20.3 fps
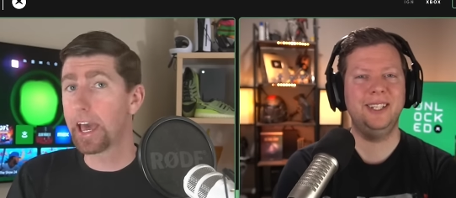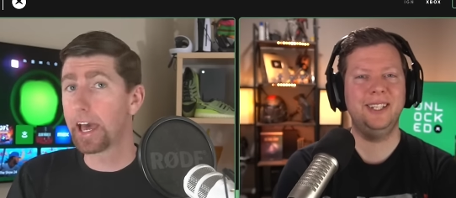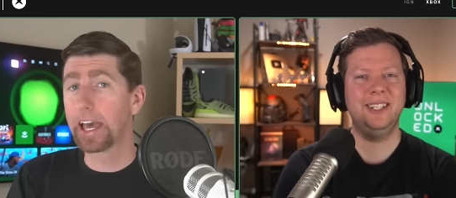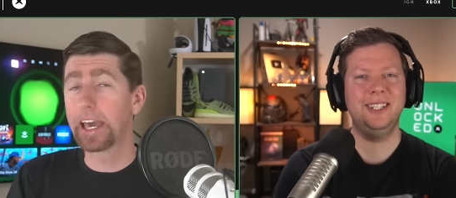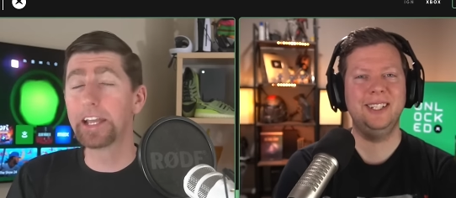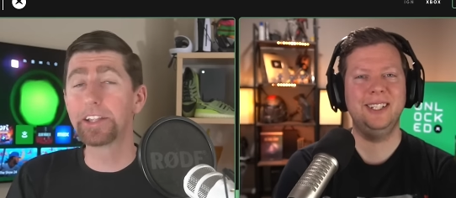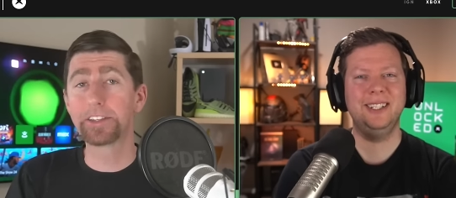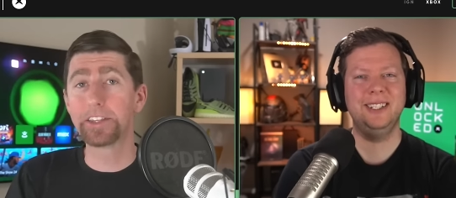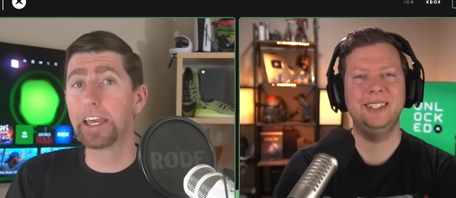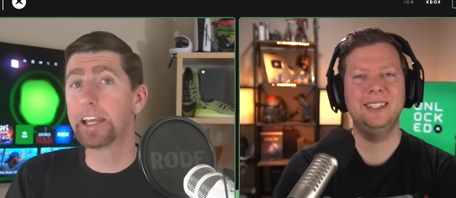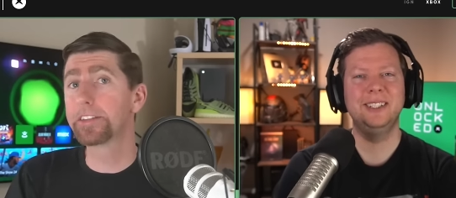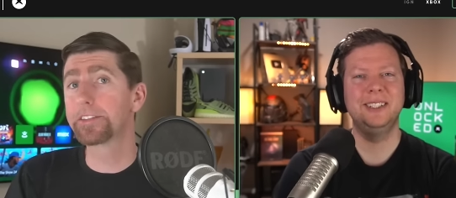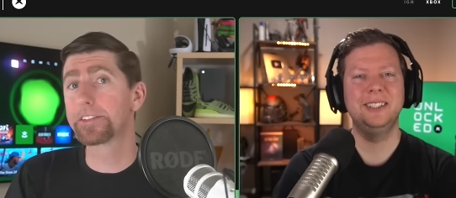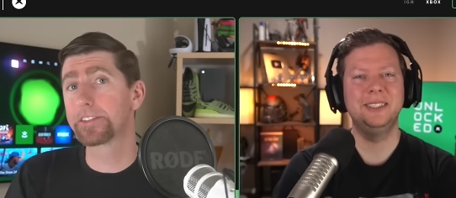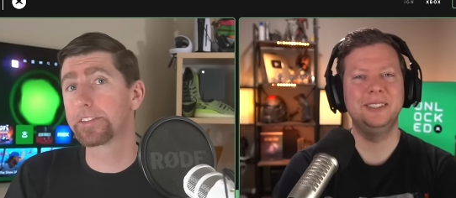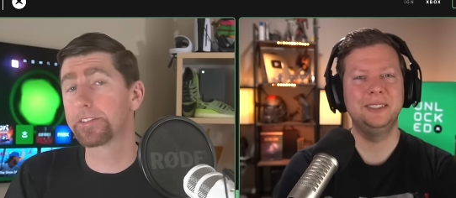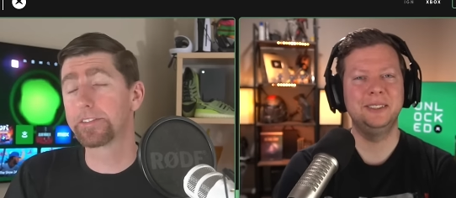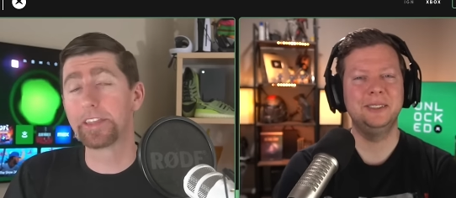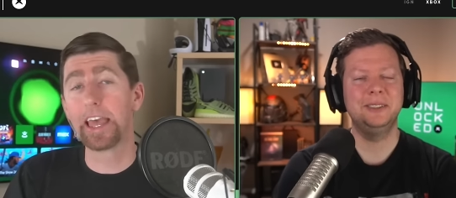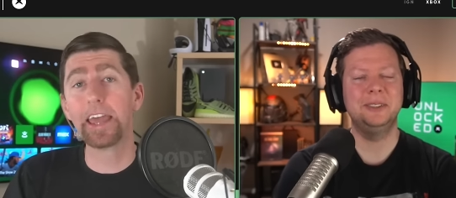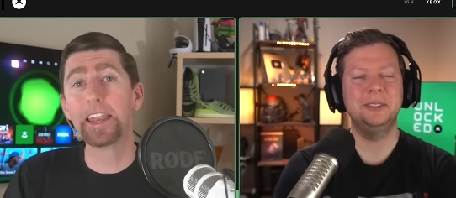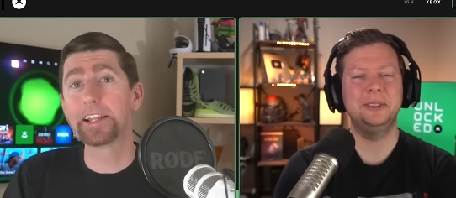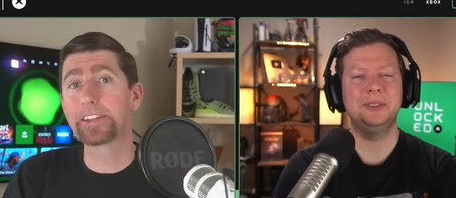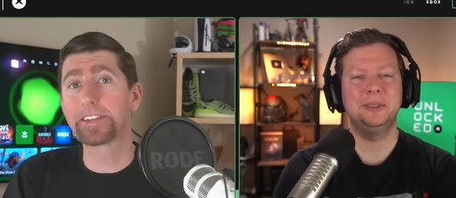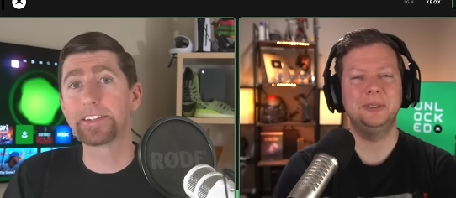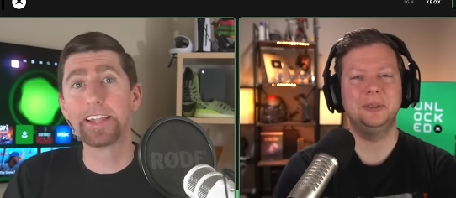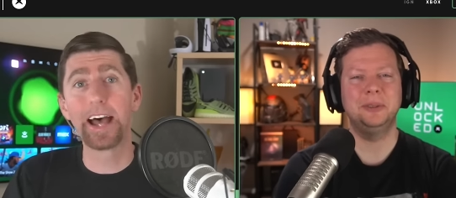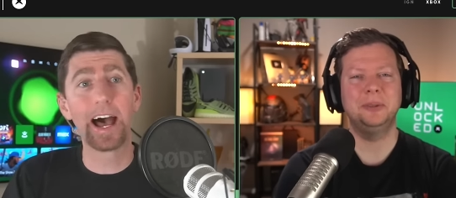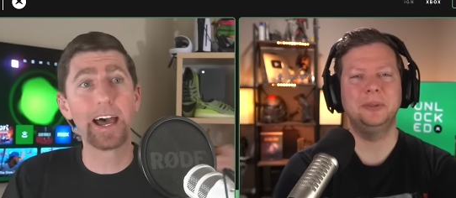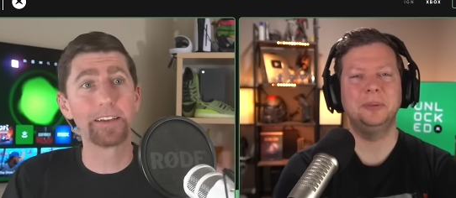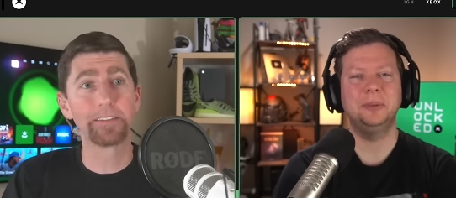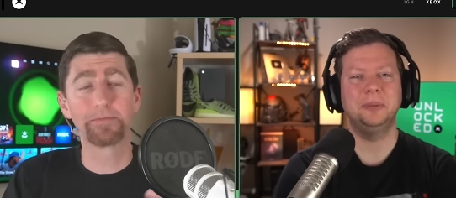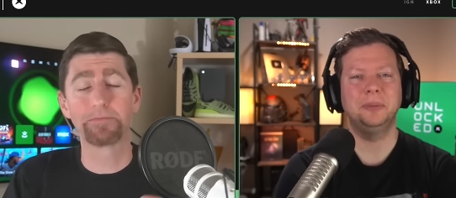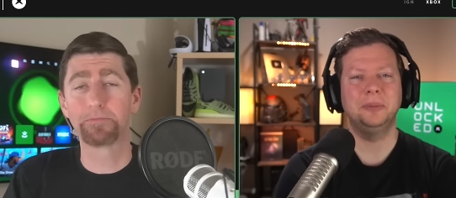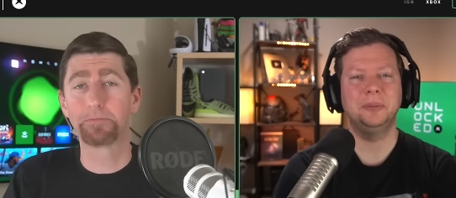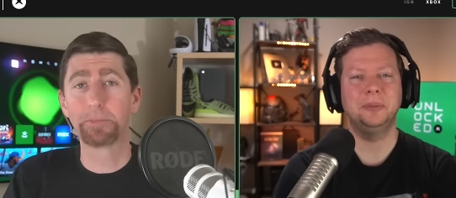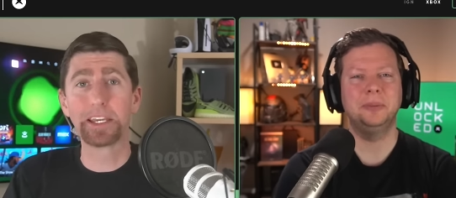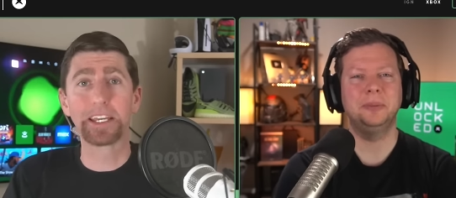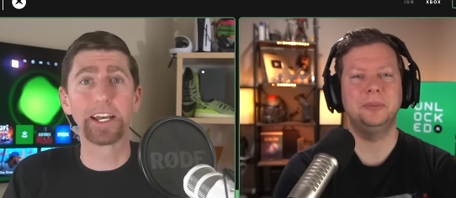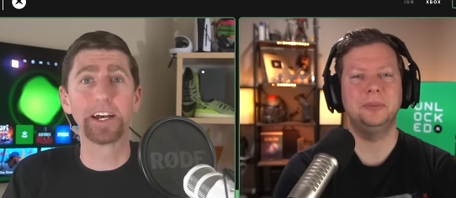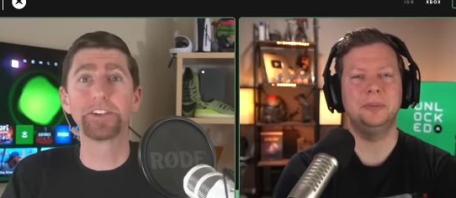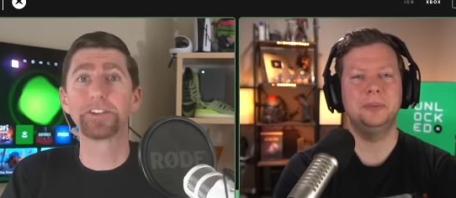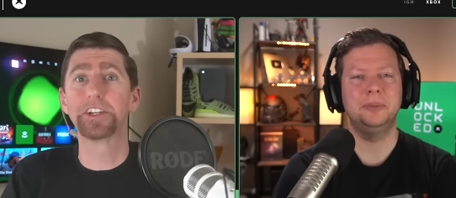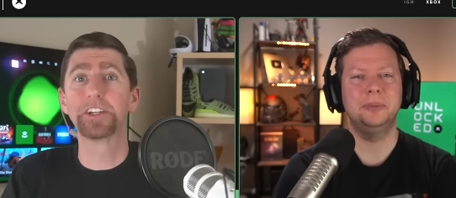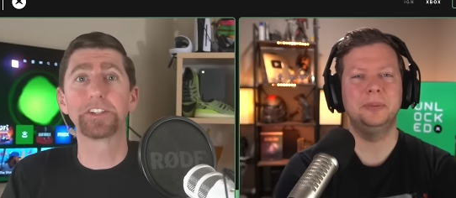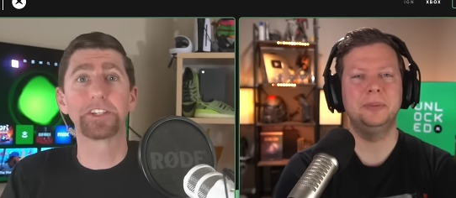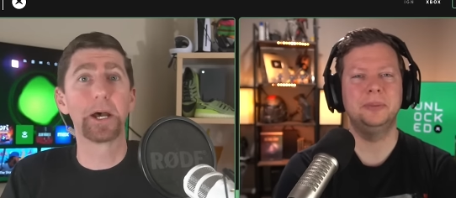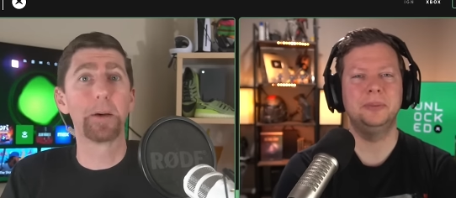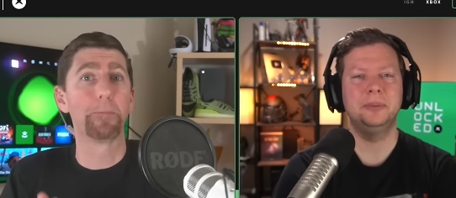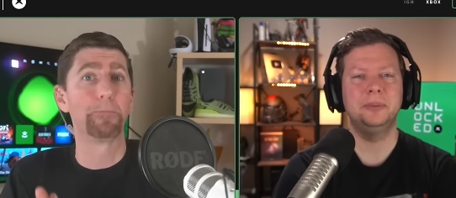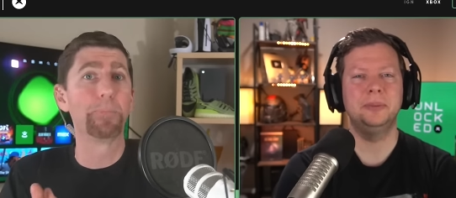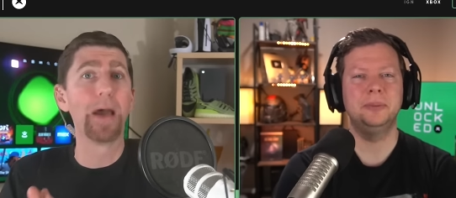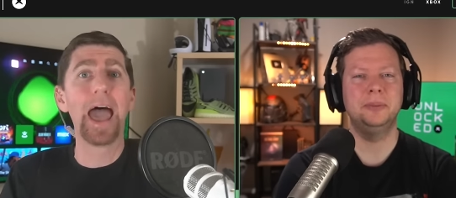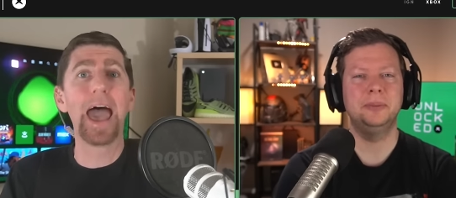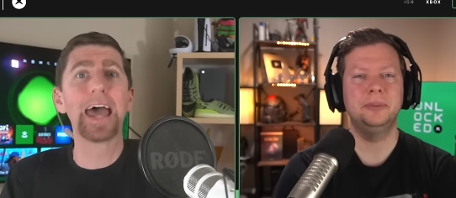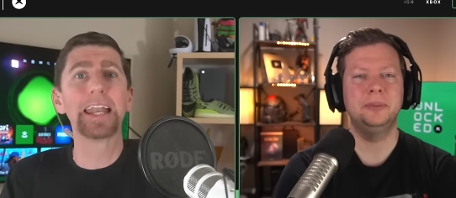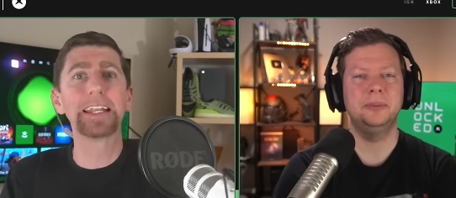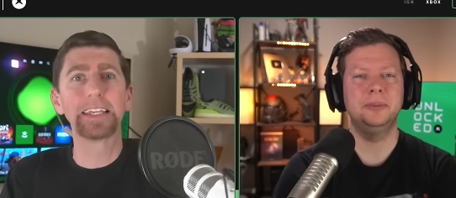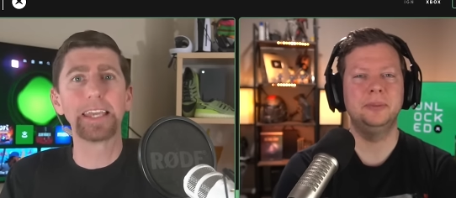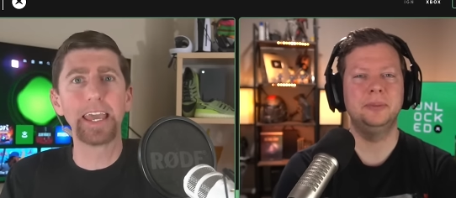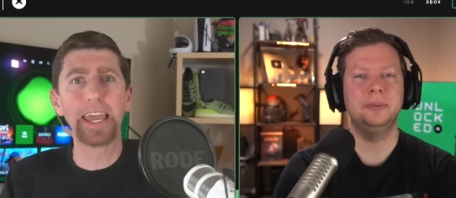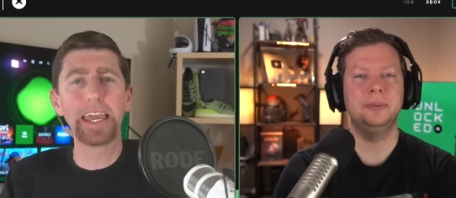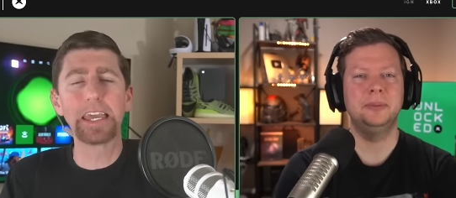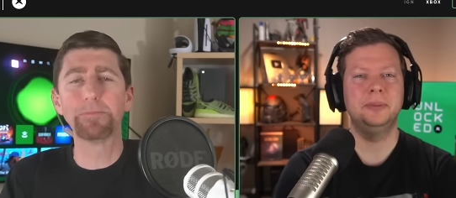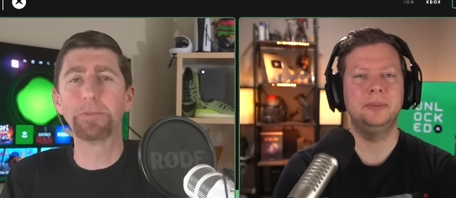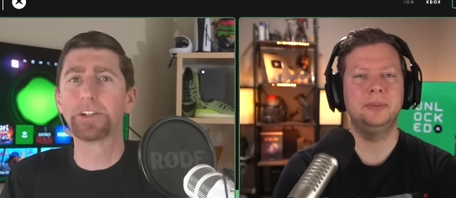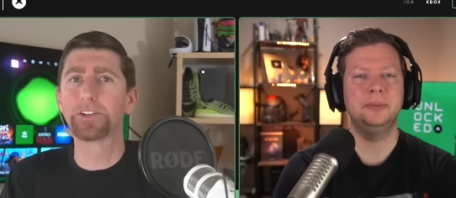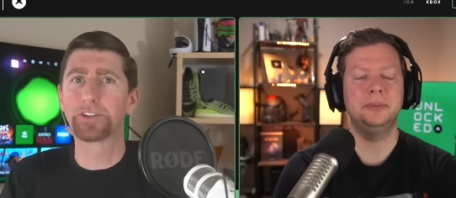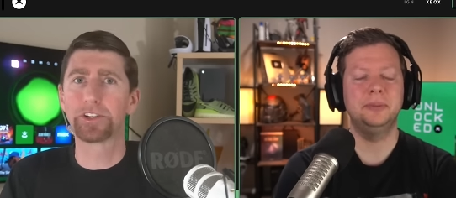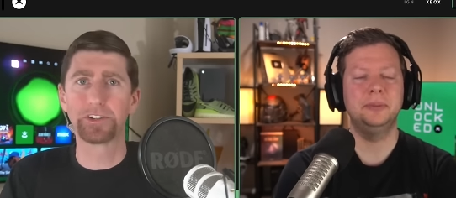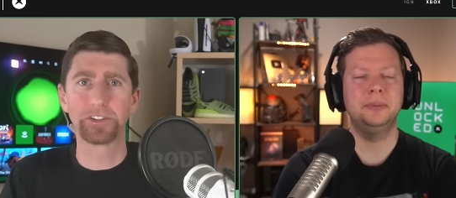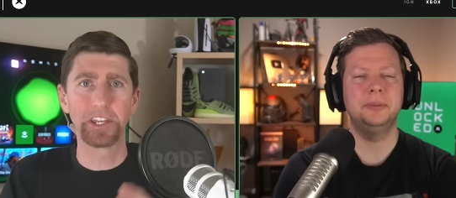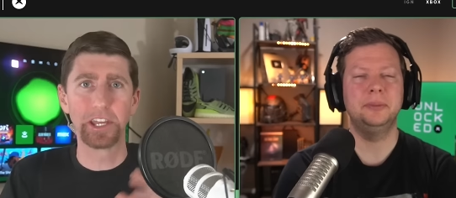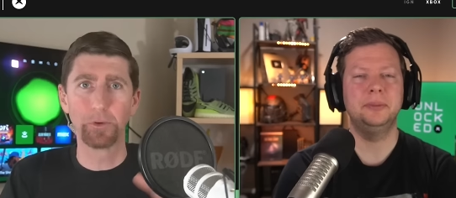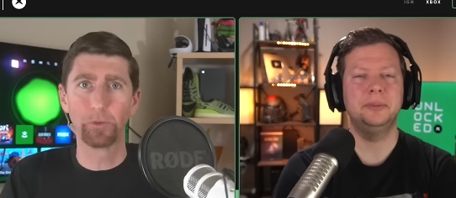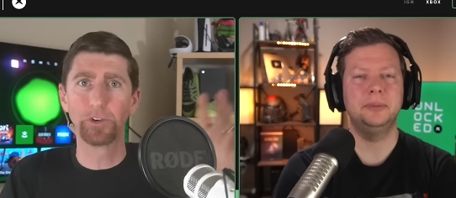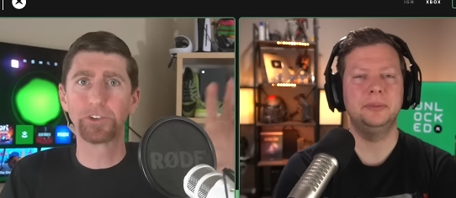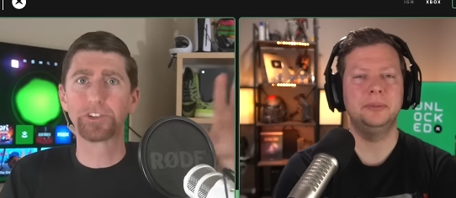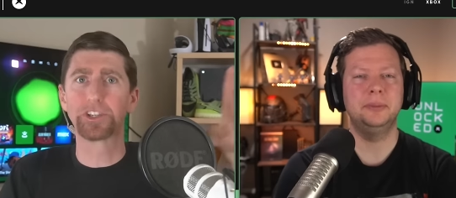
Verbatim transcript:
Speaker 1: yeah, it, it's and it's not because it's a bad game. It's just it